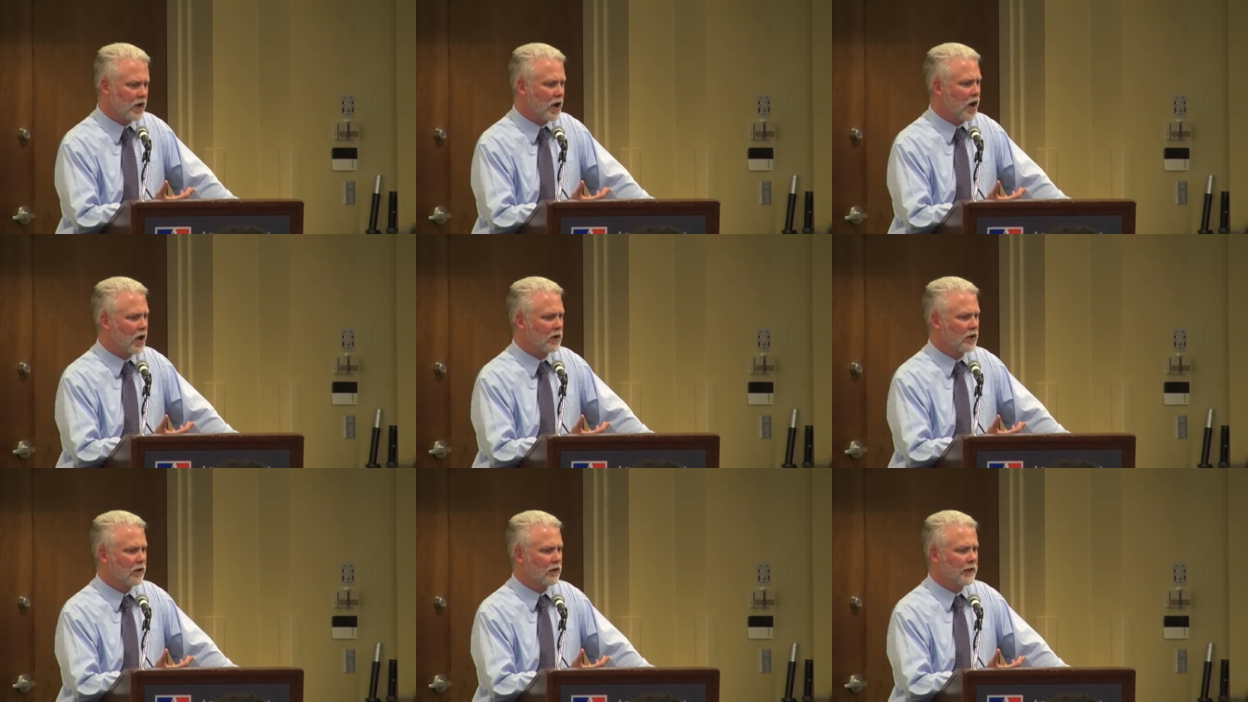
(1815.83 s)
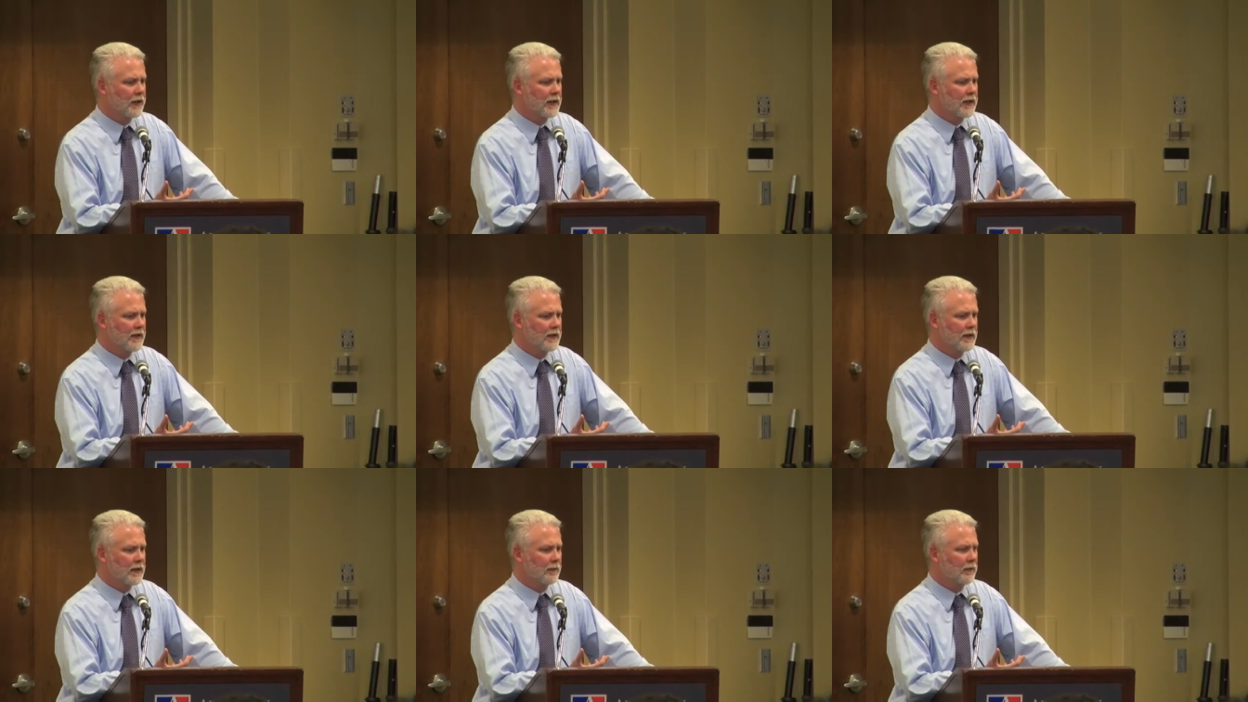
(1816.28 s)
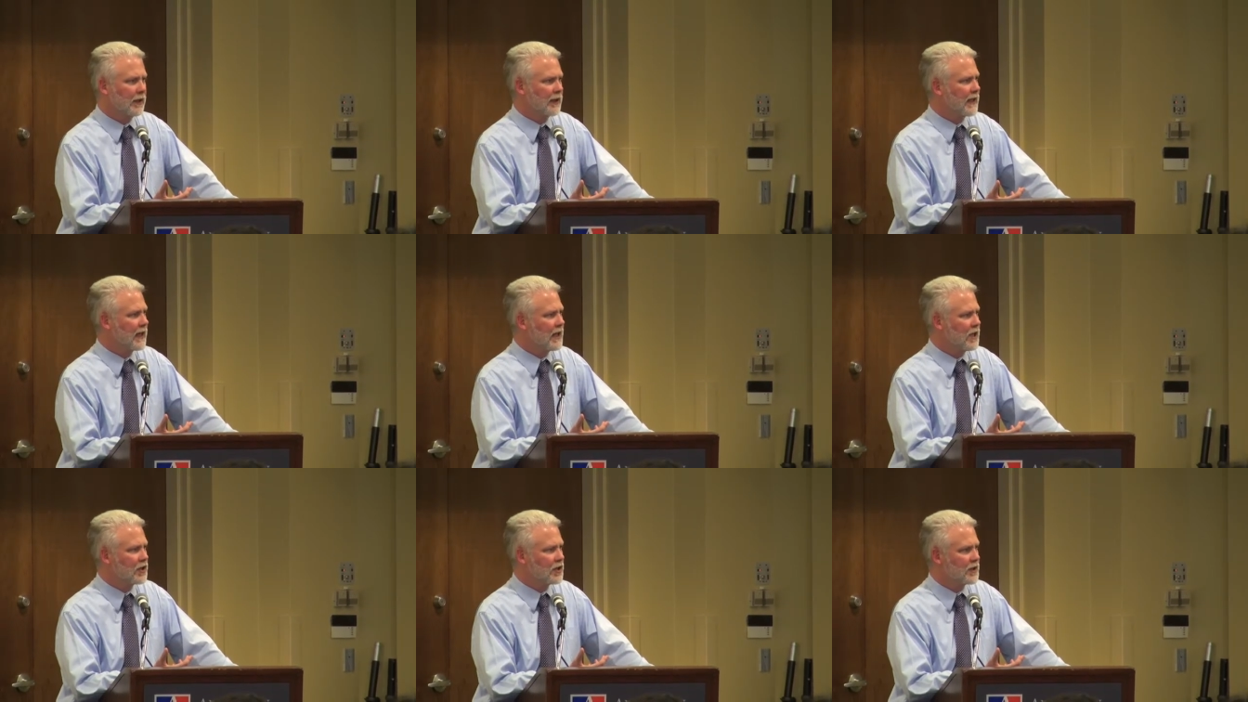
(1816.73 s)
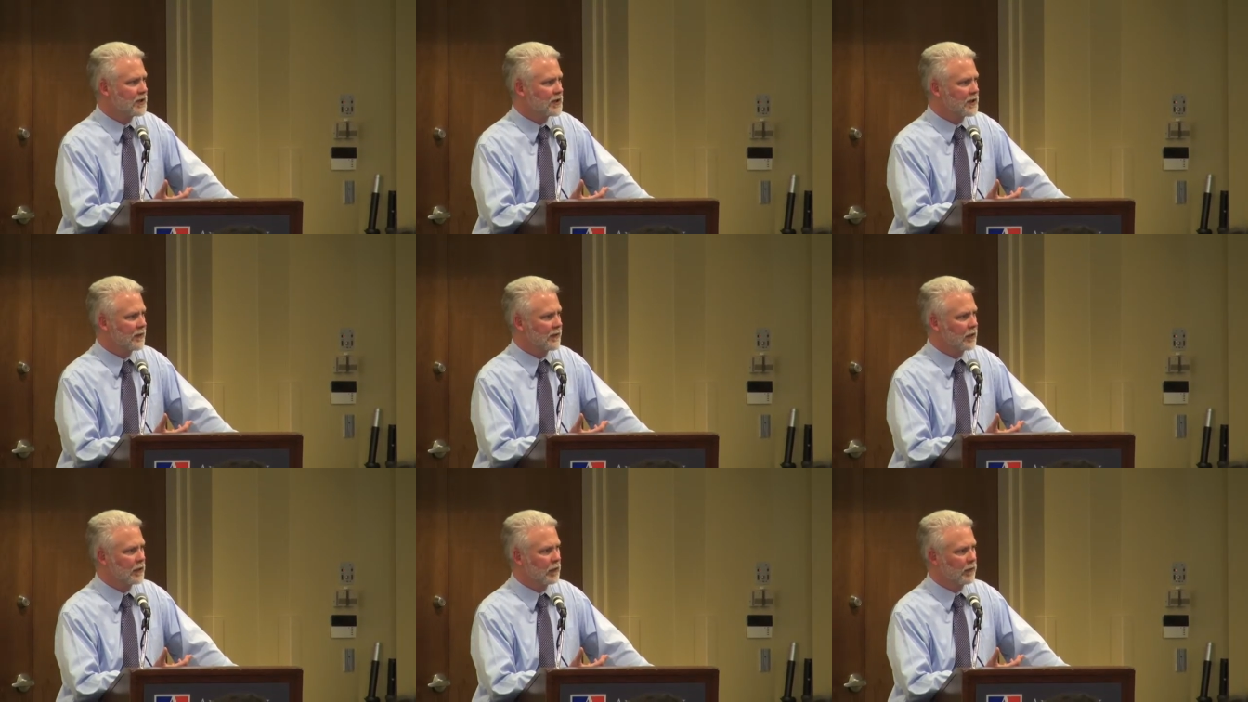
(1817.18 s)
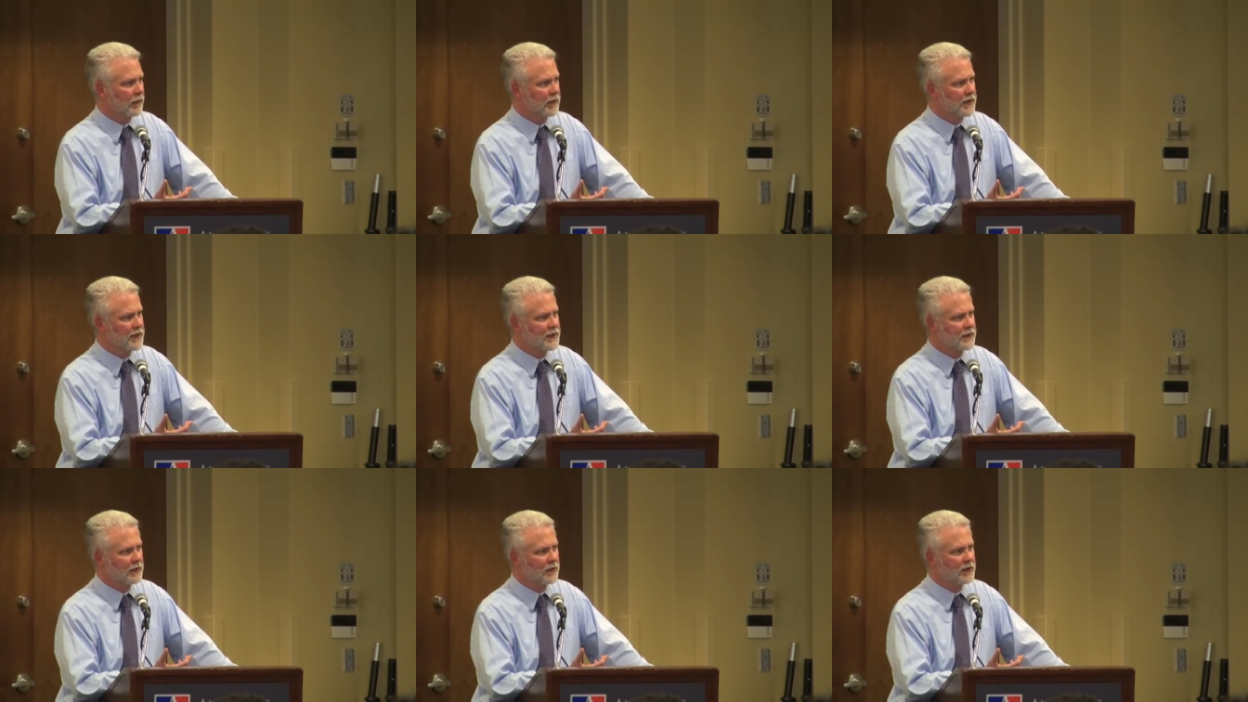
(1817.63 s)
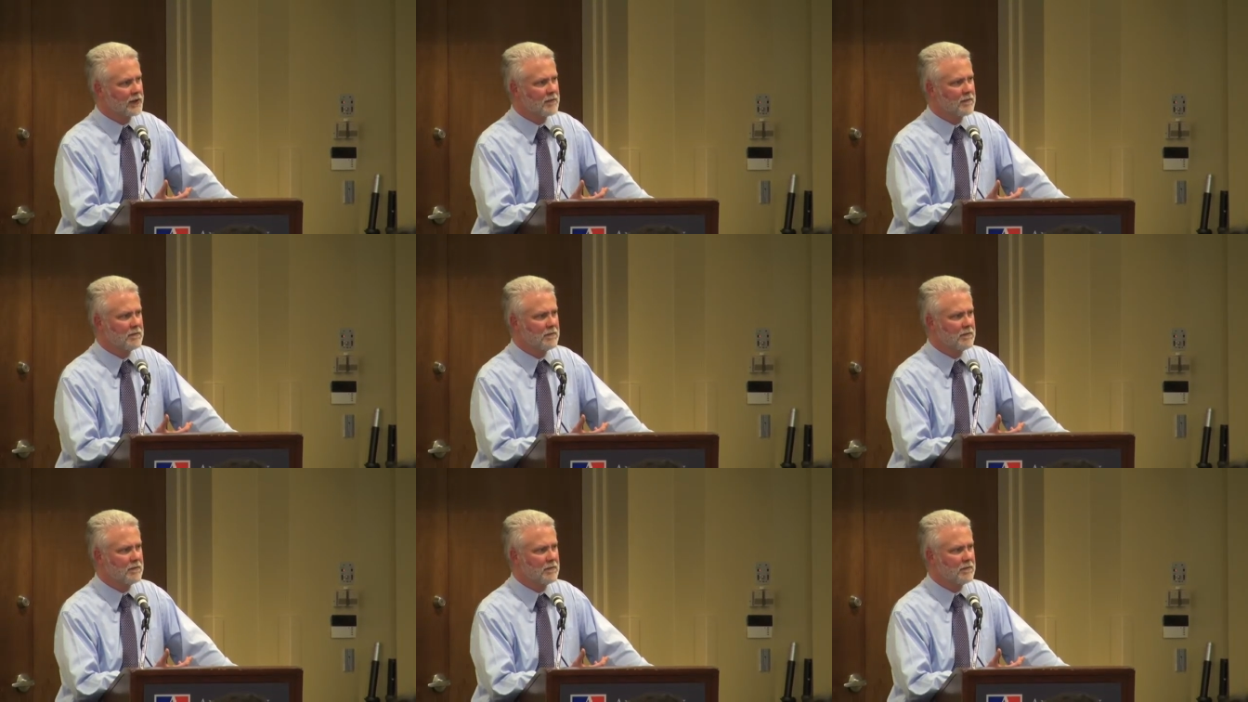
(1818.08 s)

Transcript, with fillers: concrete implications of your research